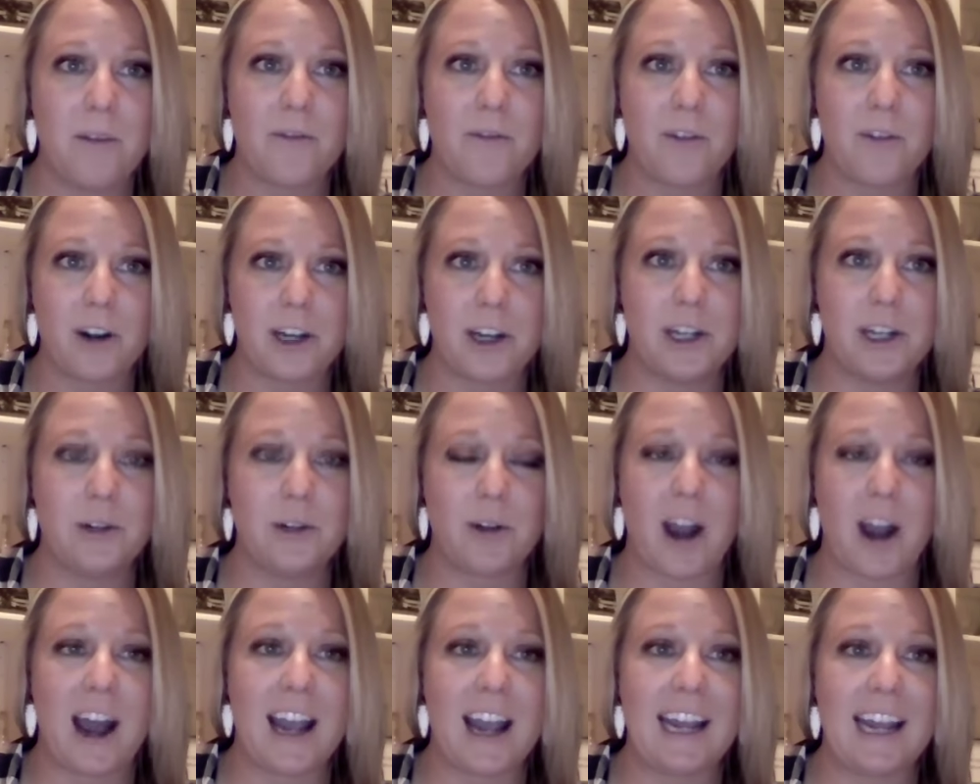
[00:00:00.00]
for you
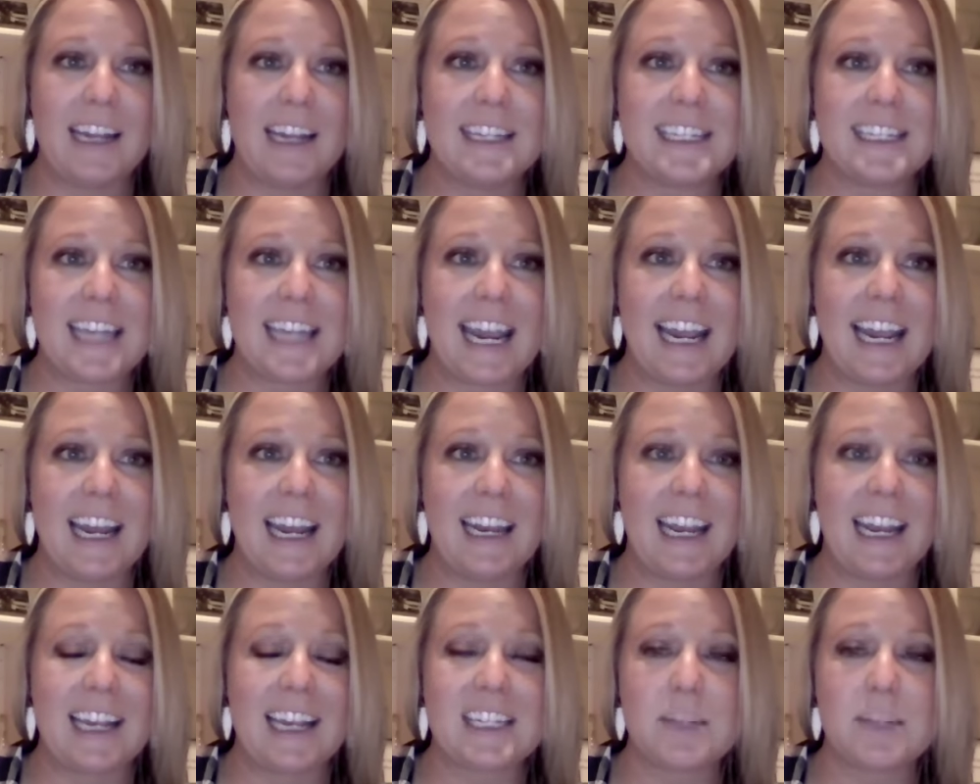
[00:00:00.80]
guys
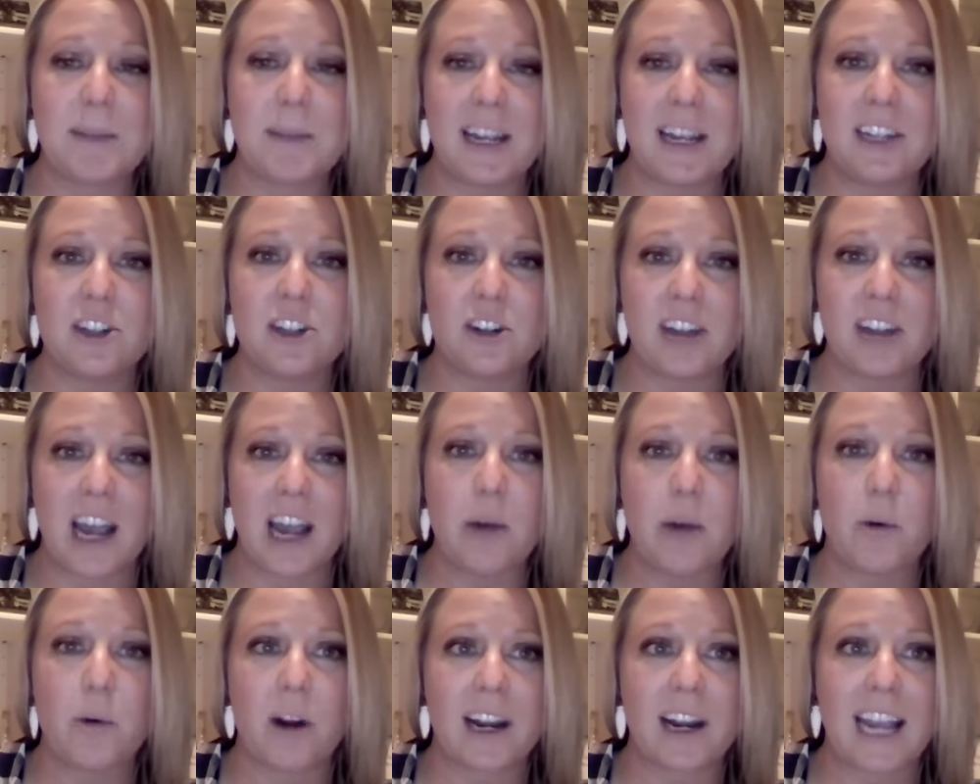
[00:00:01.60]
and expand your
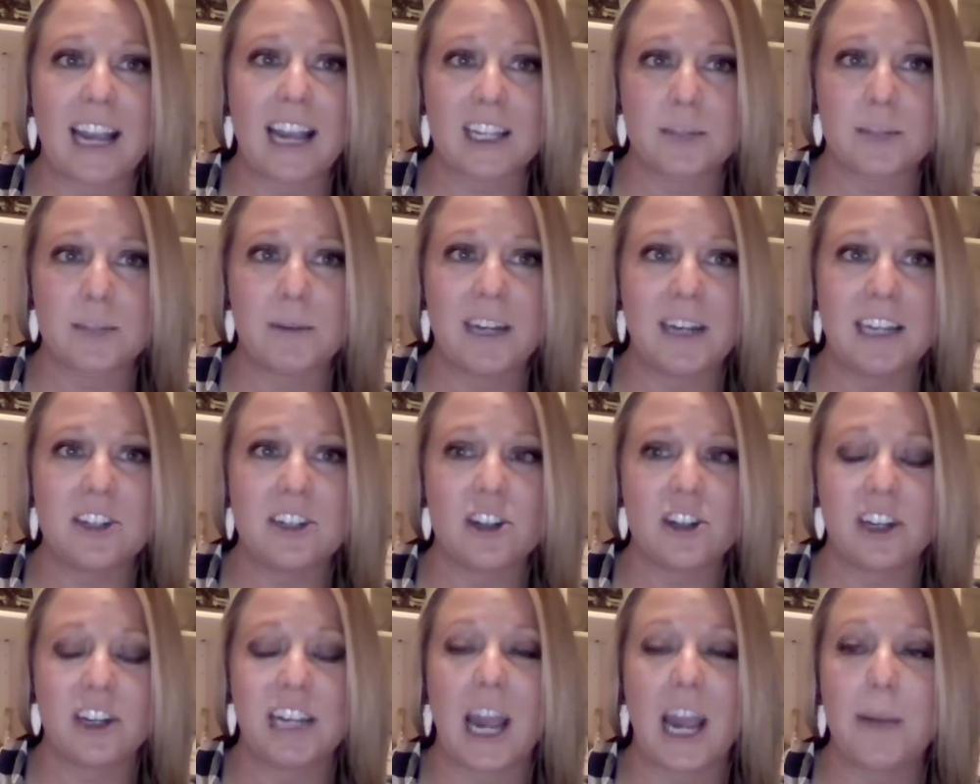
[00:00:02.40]
network exponentially.